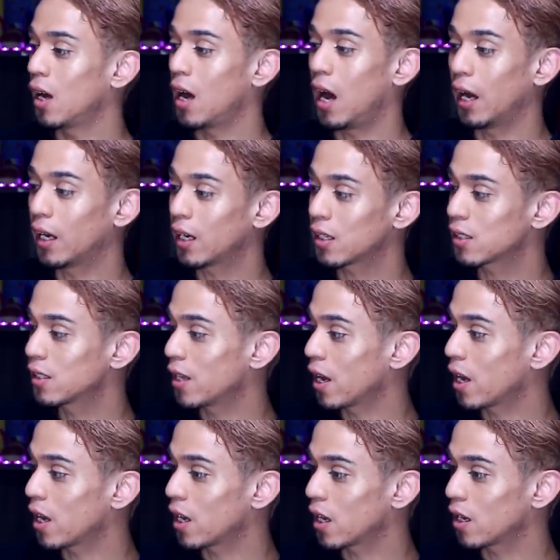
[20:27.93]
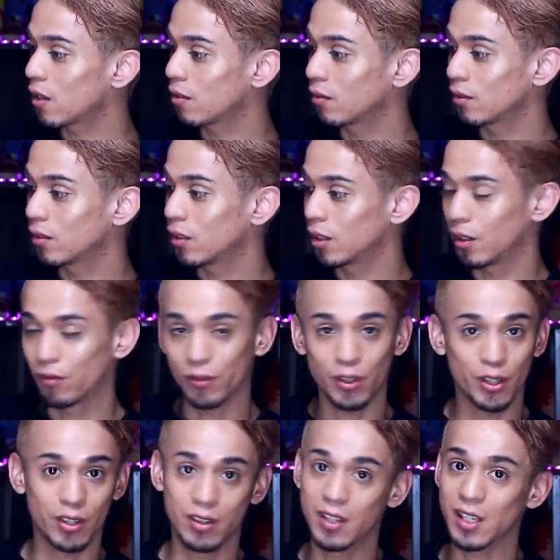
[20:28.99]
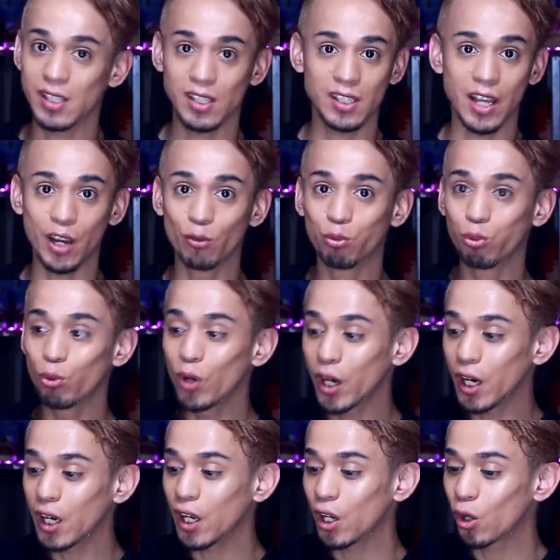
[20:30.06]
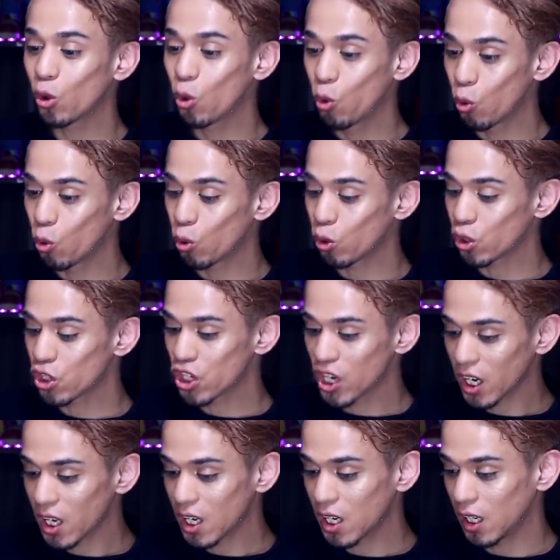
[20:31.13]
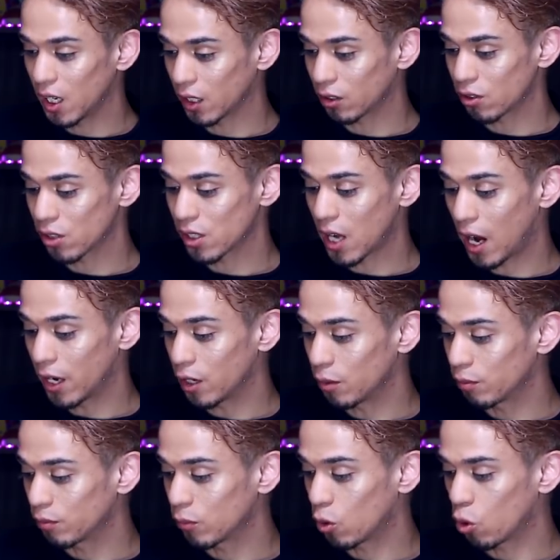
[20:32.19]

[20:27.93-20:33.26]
I gotta say if this is a really cool Chucky collector's item